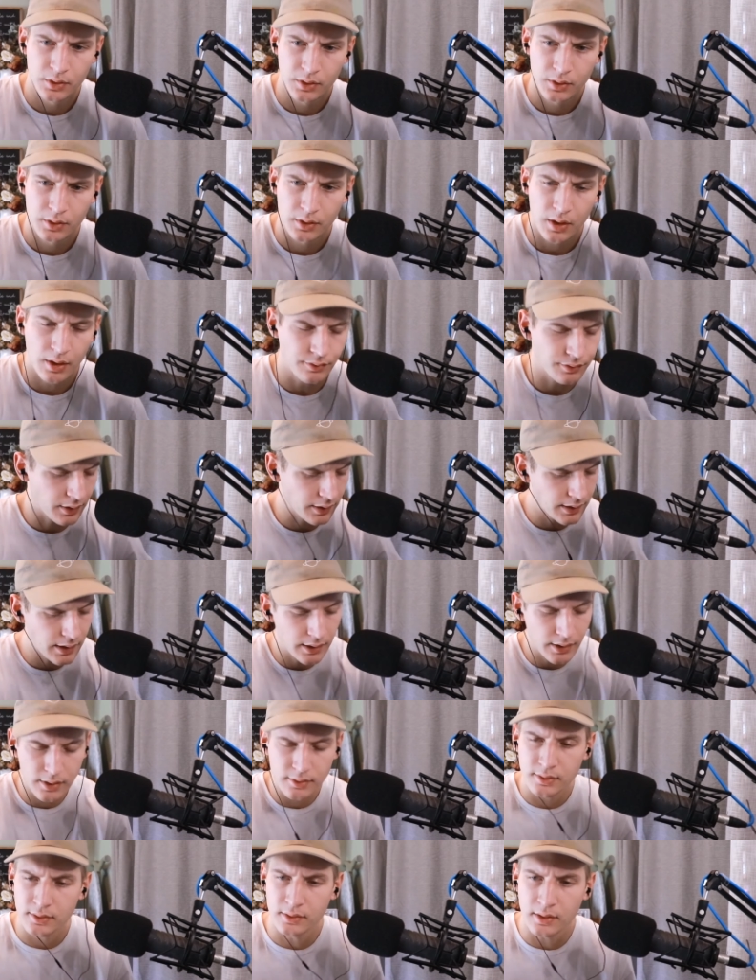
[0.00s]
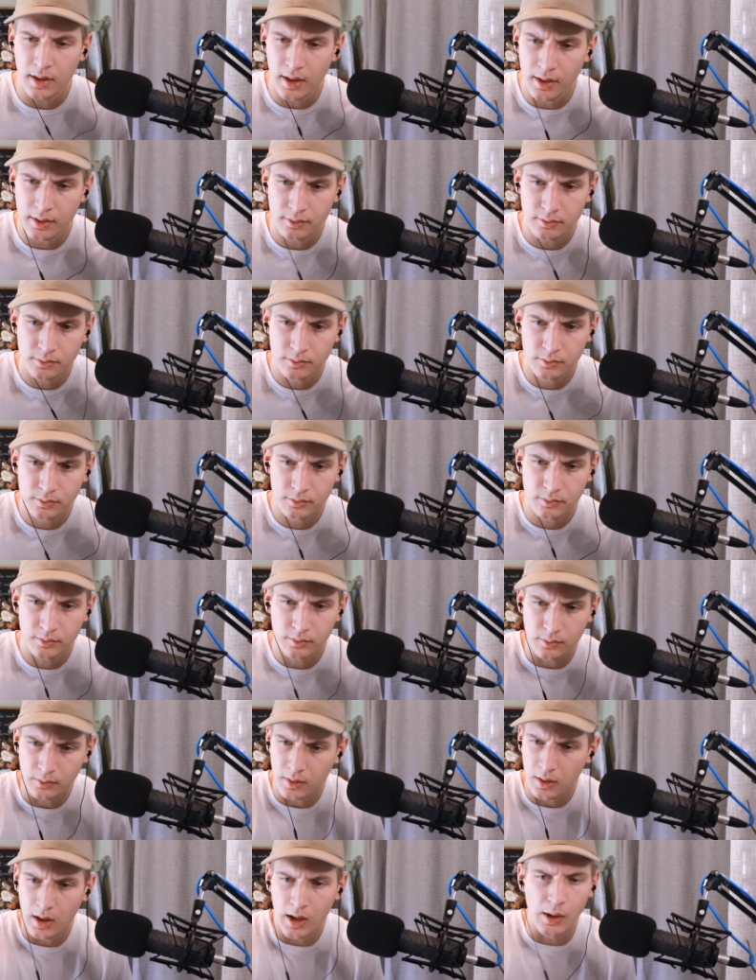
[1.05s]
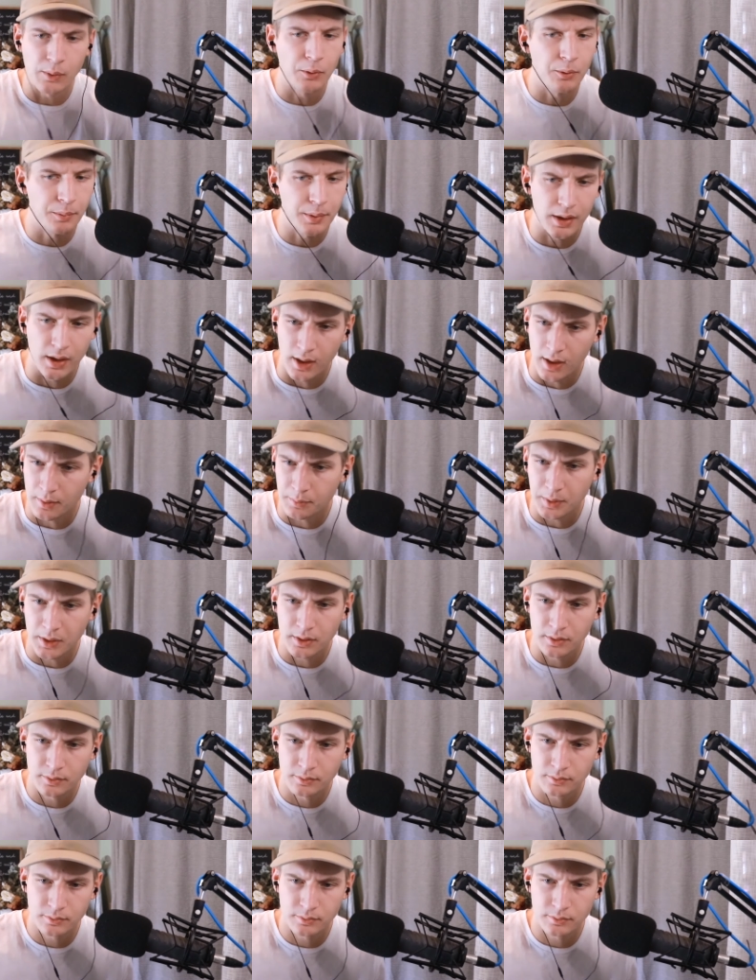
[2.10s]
If I can get to that, I will be happy.